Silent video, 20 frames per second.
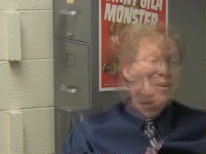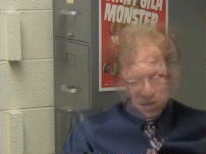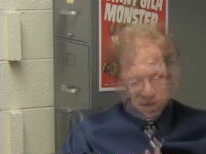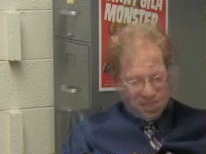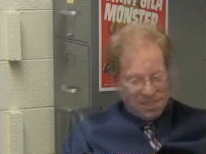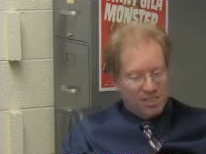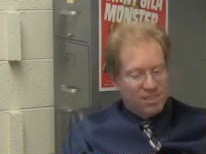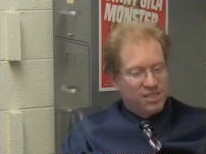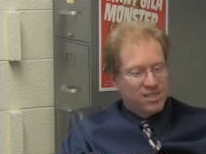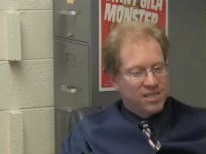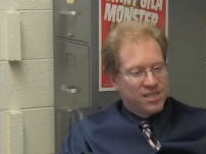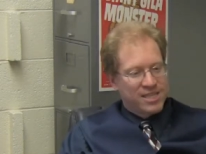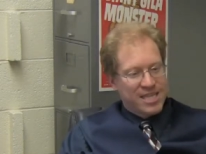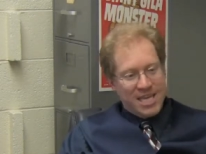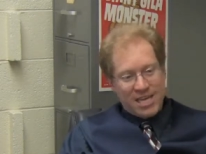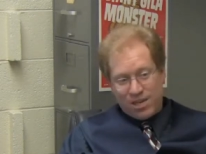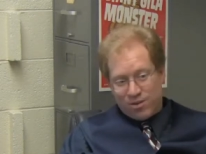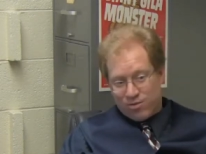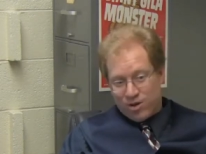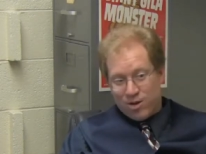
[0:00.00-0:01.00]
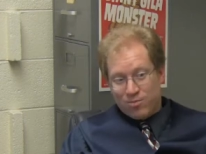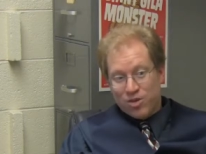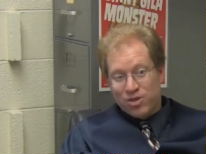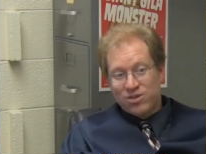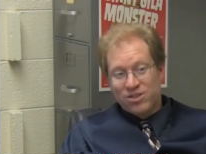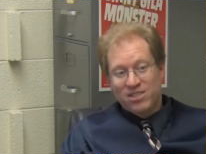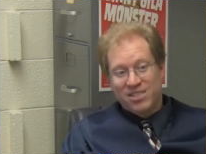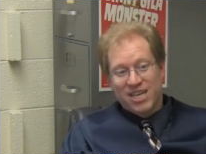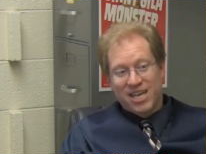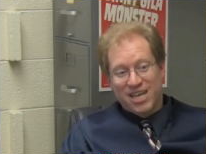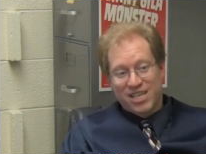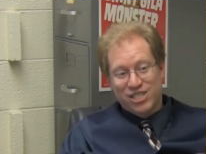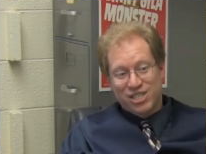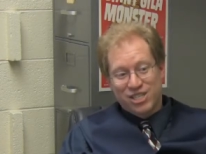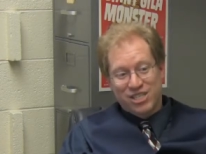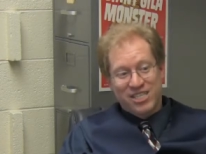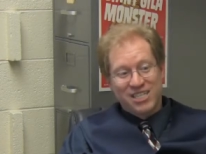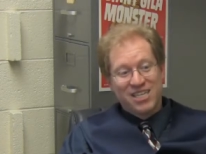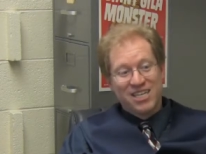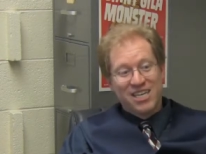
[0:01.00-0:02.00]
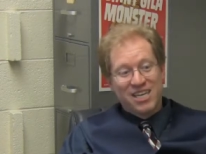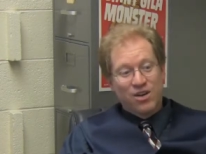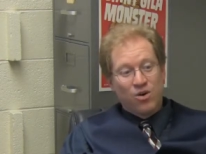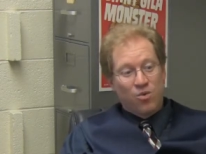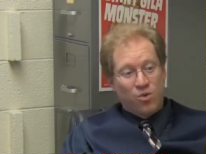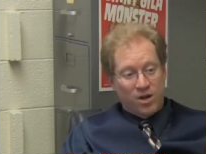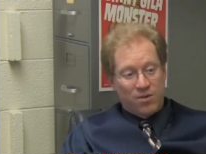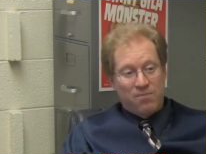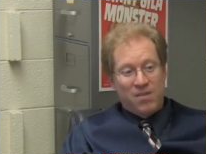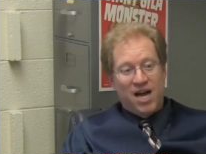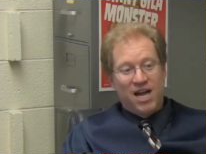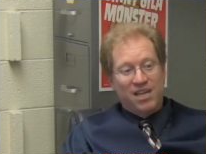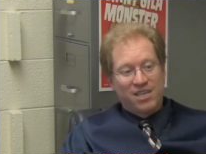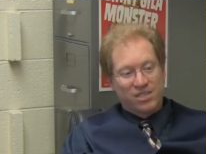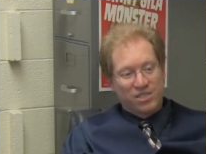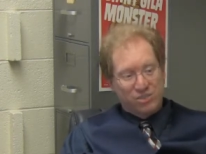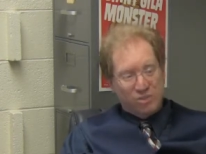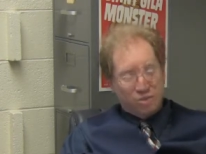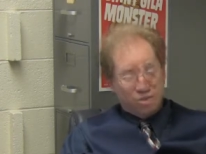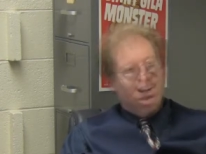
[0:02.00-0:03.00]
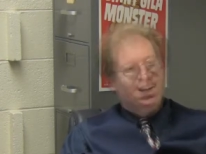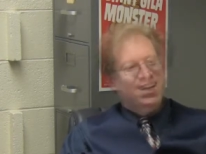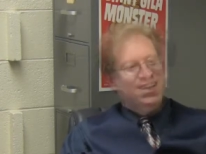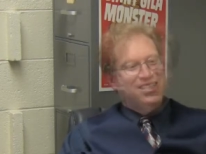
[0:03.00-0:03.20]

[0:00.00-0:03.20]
Synthetic rubber is actually one molecule.